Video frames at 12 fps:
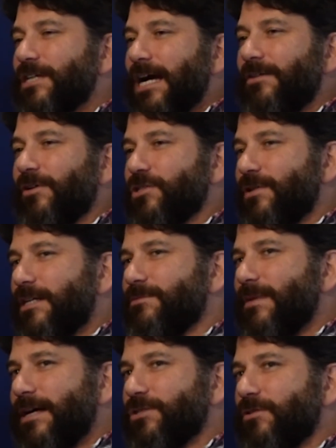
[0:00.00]
Jack of all trades,
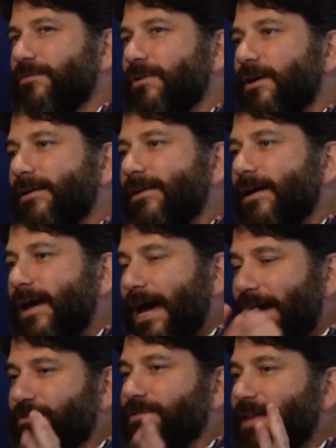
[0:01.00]
master of none.
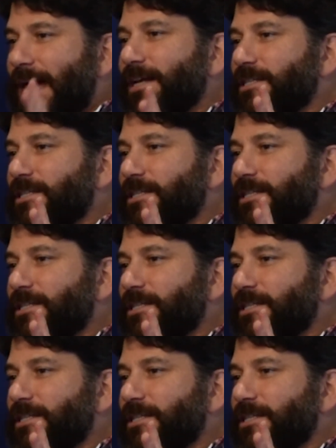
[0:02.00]
After that